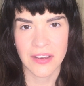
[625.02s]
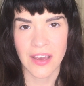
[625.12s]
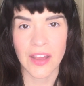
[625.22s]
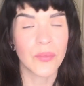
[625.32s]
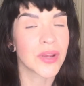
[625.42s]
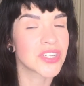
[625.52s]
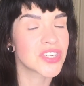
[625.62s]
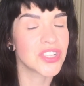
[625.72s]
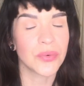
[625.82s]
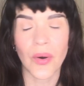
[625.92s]
I
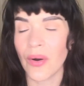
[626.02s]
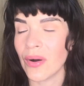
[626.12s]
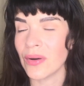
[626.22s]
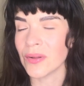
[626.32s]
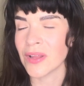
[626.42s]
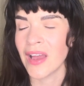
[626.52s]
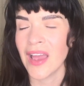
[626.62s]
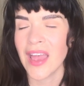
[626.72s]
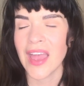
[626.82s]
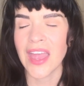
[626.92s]
wish you all
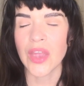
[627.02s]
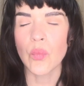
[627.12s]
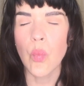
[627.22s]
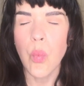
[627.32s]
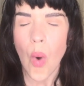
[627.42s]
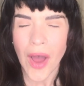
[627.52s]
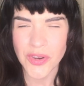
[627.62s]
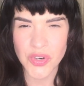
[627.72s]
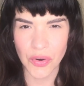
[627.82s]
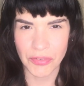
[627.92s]
a
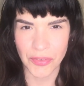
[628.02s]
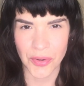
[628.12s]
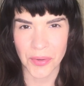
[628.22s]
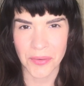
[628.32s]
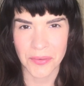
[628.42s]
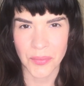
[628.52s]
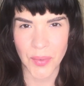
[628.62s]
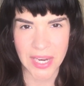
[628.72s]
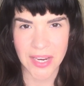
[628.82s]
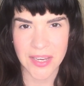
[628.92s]
wonderful
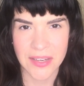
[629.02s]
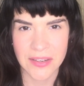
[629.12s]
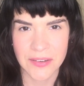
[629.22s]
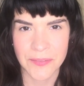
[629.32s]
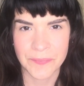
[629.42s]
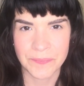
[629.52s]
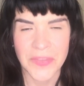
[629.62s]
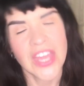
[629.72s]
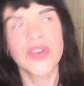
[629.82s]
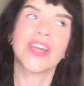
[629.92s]
week.
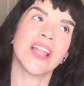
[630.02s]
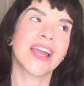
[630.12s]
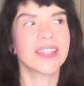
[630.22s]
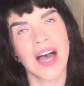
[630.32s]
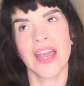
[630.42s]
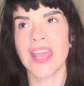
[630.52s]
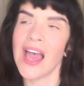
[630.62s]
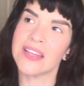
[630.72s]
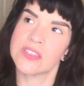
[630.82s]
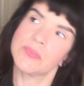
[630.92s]
You can like and